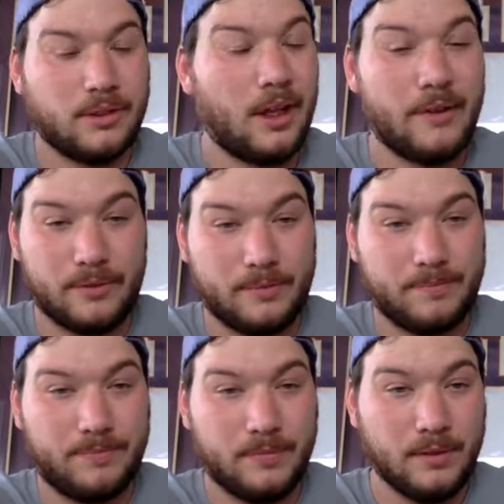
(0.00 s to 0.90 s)
Love him.
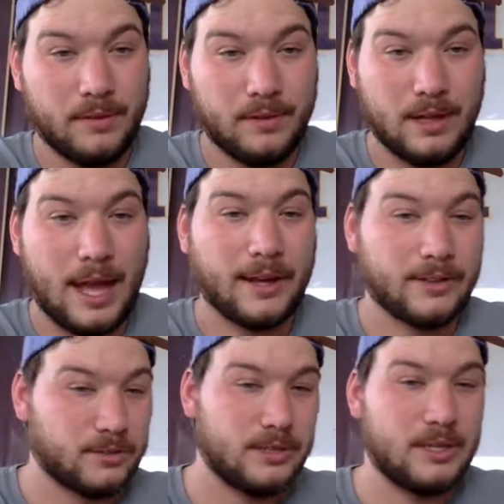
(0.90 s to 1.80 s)

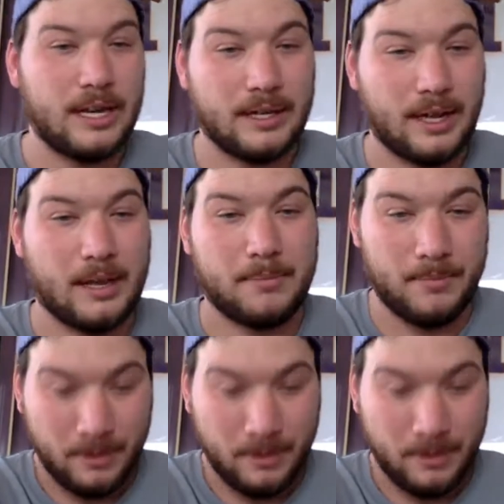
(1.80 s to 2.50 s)
Excellent nickname.